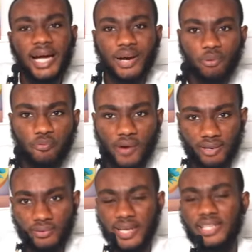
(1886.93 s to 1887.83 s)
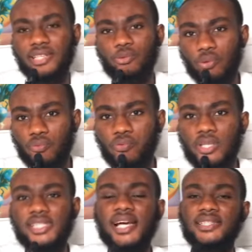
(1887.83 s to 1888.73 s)
A cook father and then call for
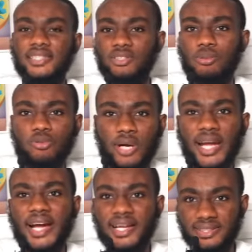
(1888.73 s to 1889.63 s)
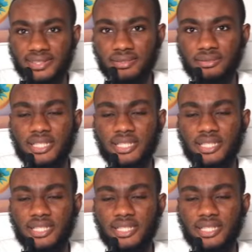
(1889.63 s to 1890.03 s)
shall say so mo a hunter.